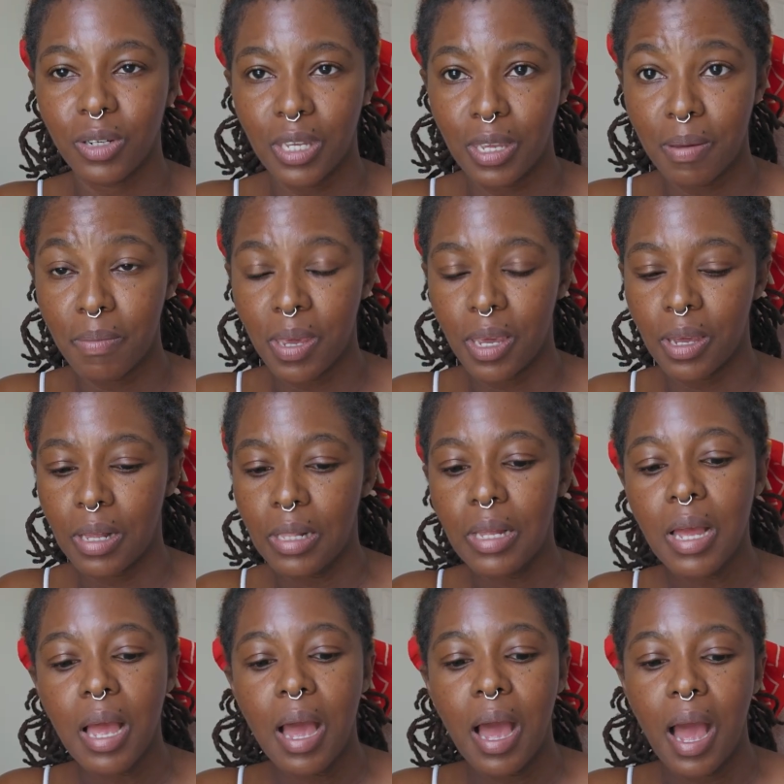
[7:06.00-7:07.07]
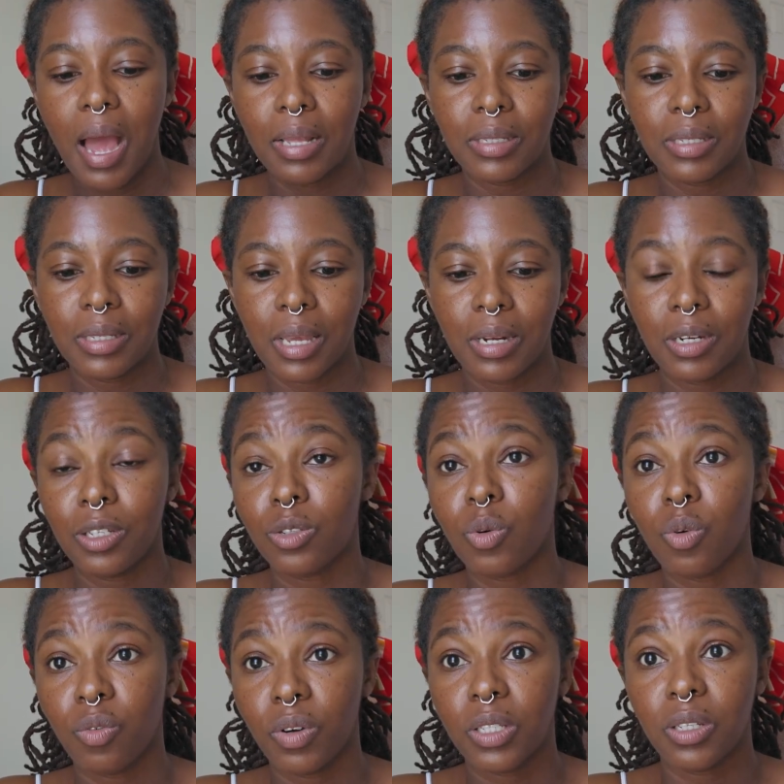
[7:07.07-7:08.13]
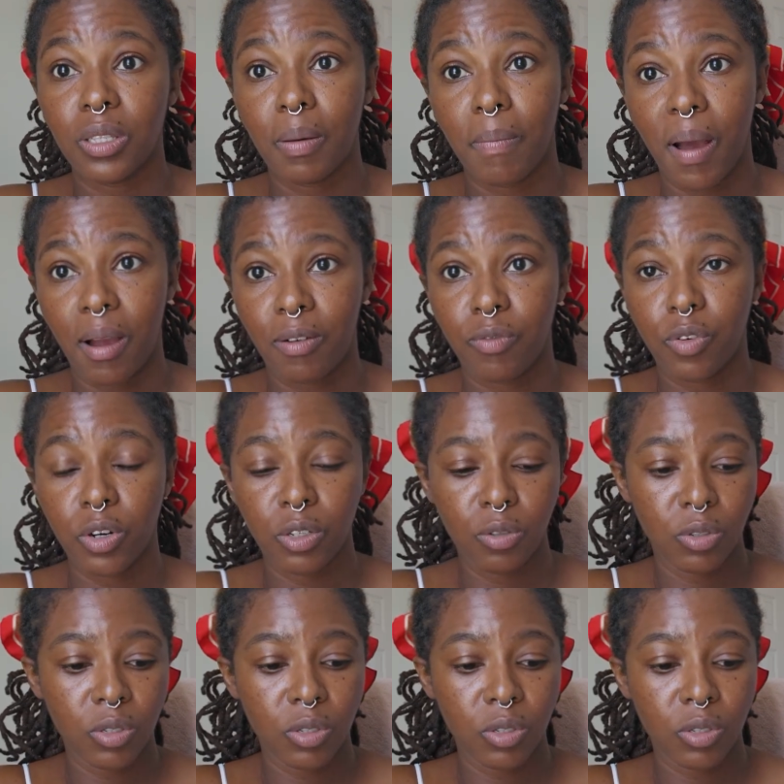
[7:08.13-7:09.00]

email and send it over to the bank for you.